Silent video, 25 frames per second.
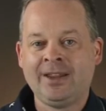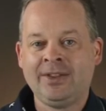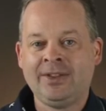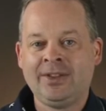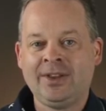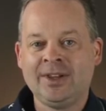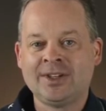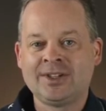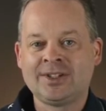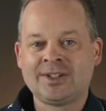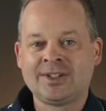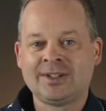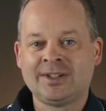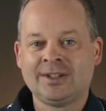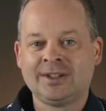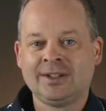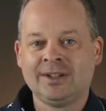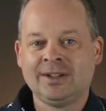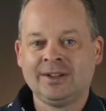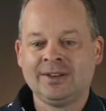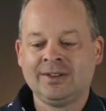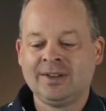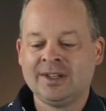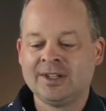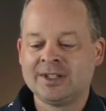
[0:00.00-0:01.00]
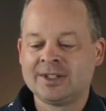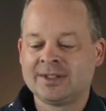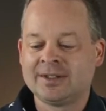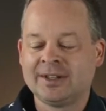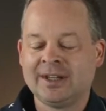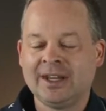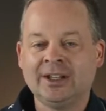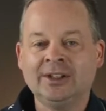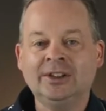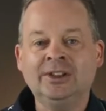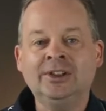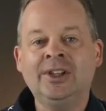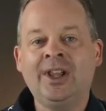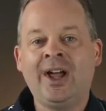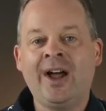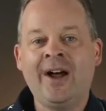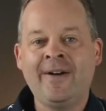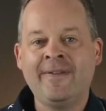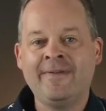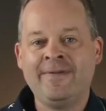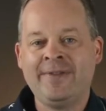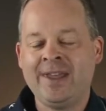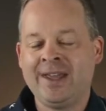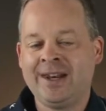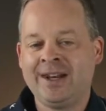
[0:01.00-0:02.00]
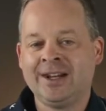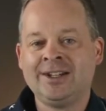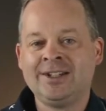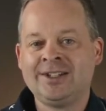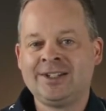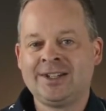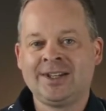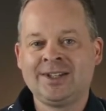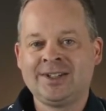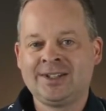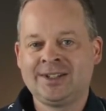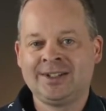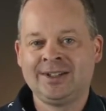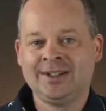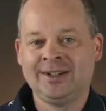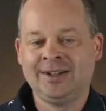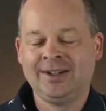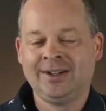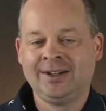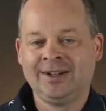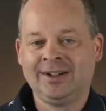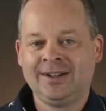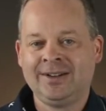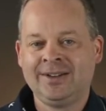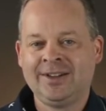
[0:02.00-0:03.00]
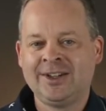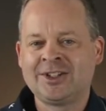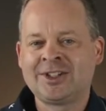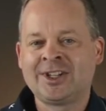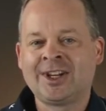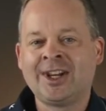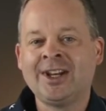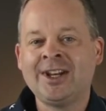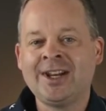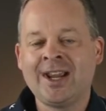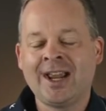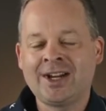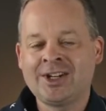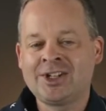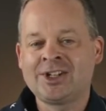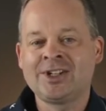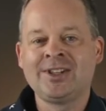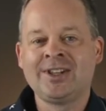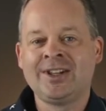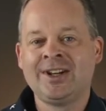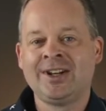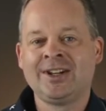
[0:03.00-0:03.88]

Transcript: This love that existed, this connection that